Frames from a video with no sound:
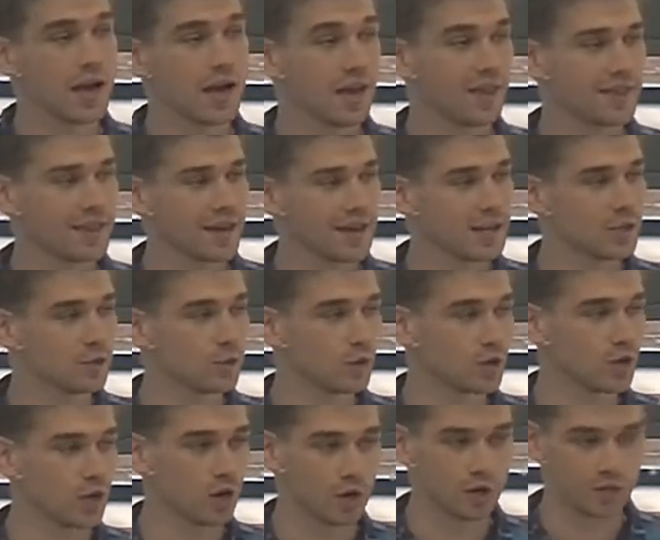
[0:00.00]
And that is
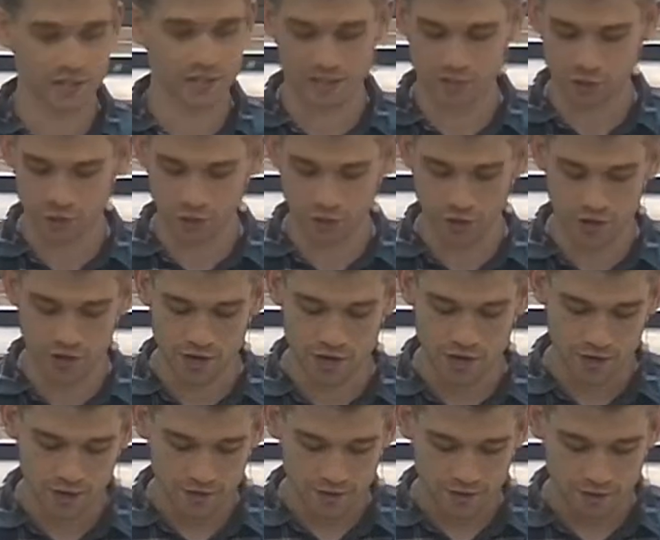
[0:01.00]
what God has done
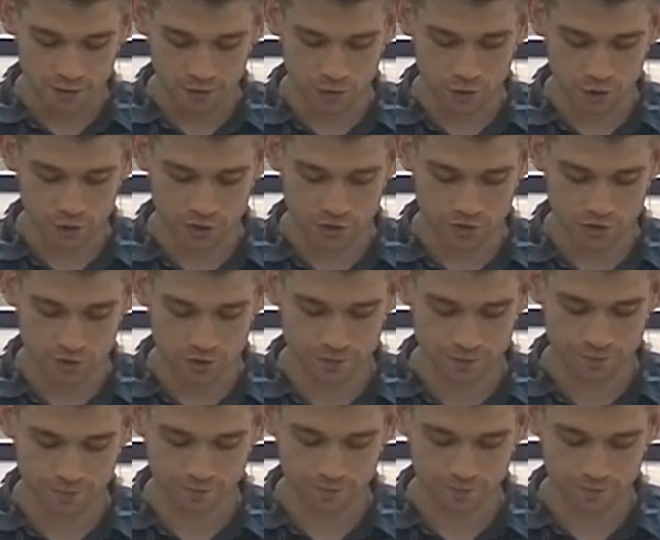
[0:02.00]
for us.